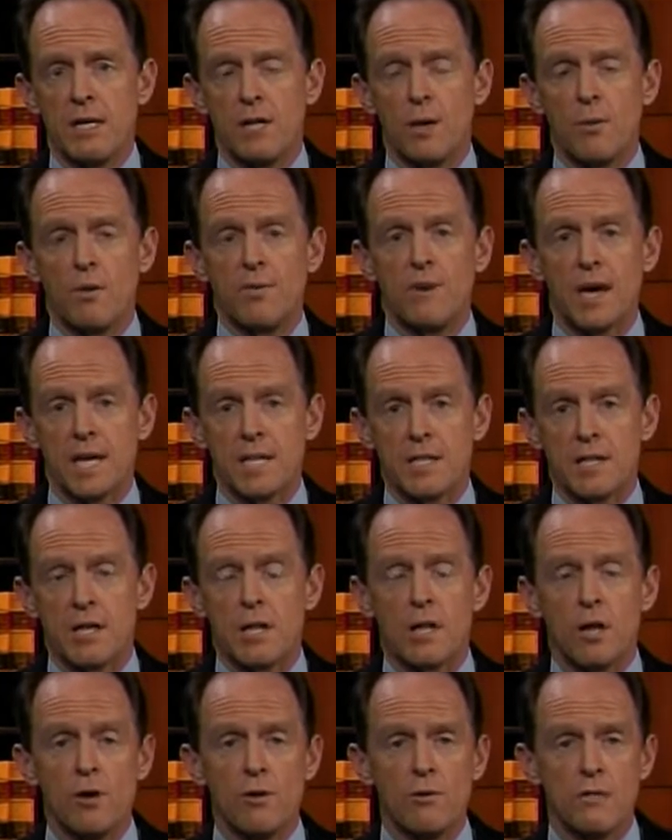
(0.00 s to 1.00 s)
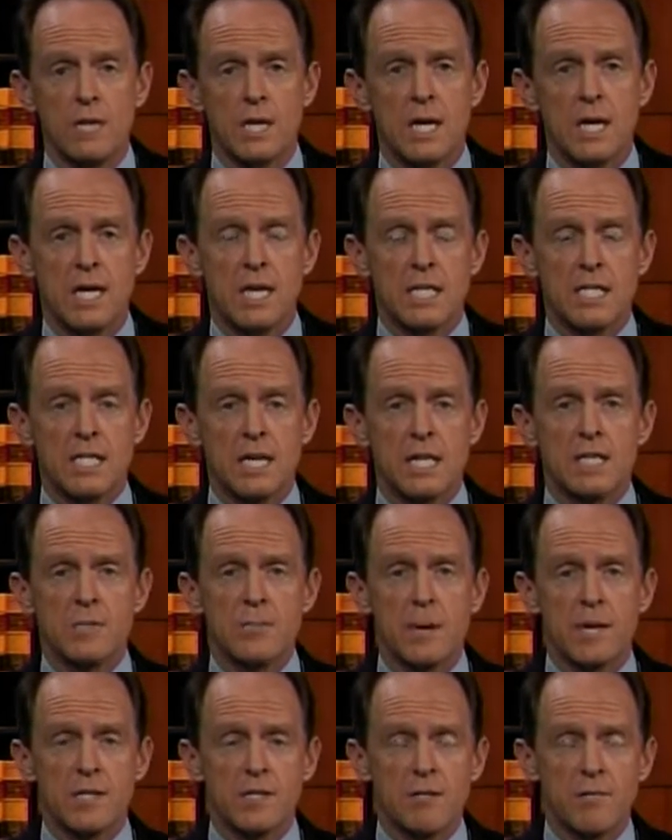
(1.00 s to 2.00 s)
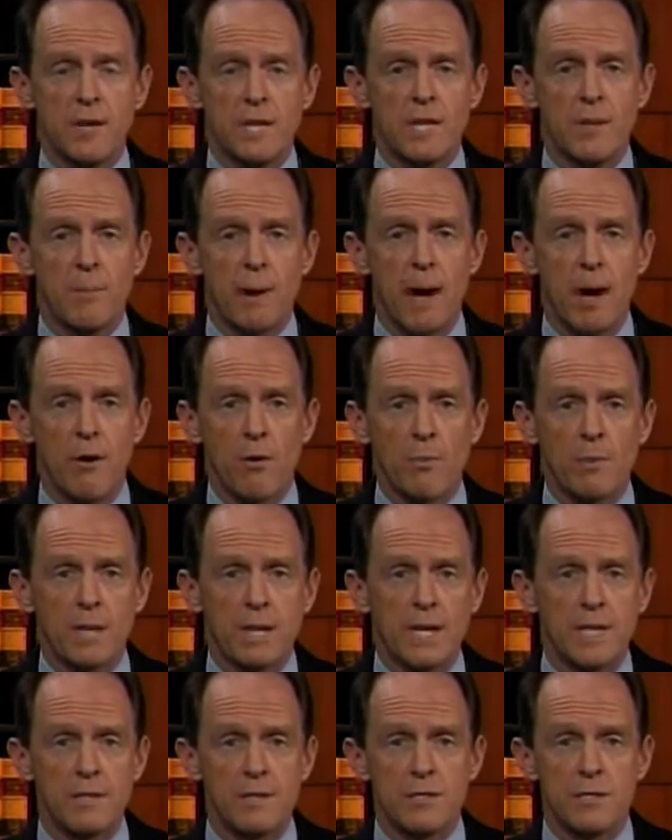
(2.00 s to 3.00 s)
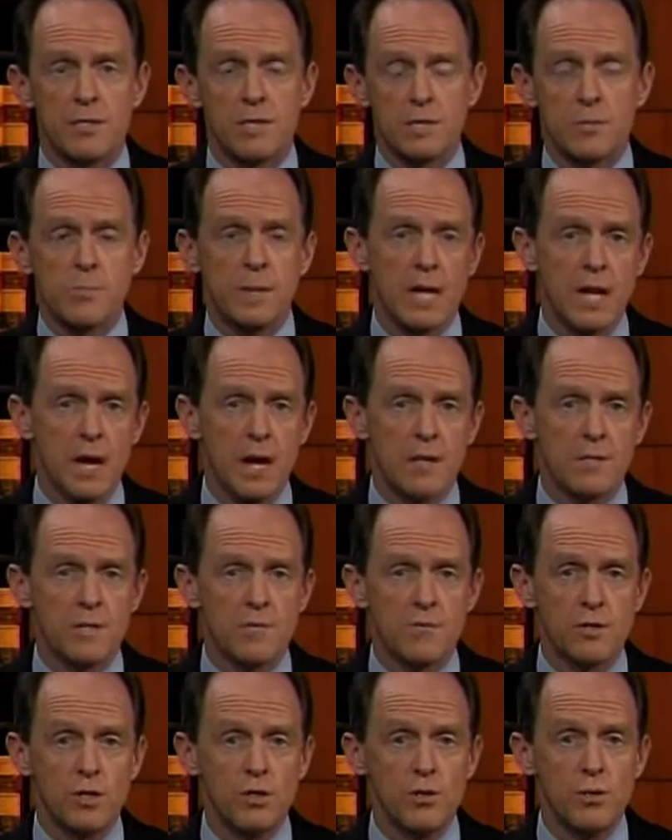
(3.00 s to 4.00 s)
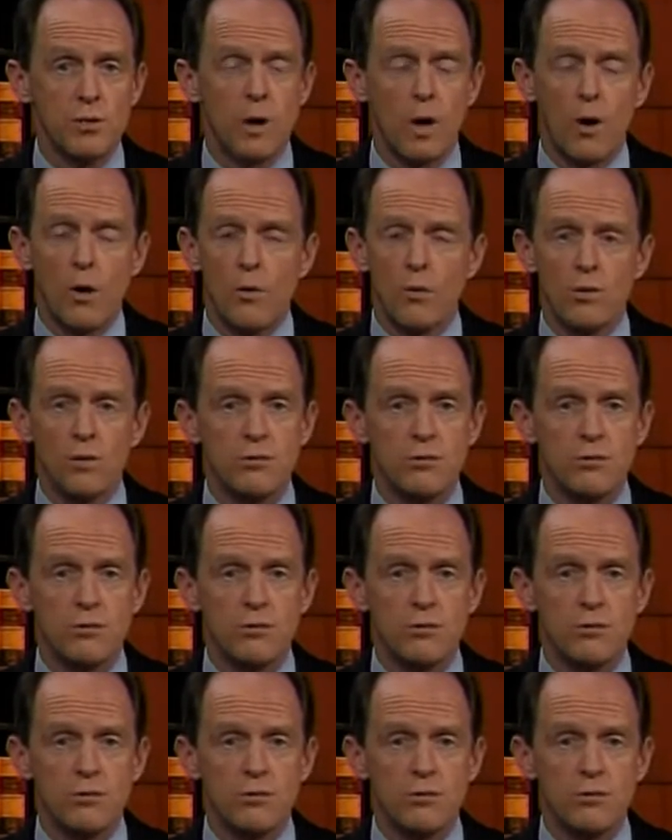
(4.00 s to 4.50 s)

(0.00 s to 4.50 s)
You know, we've had to close six Pennsylvania power plants just because of new a whole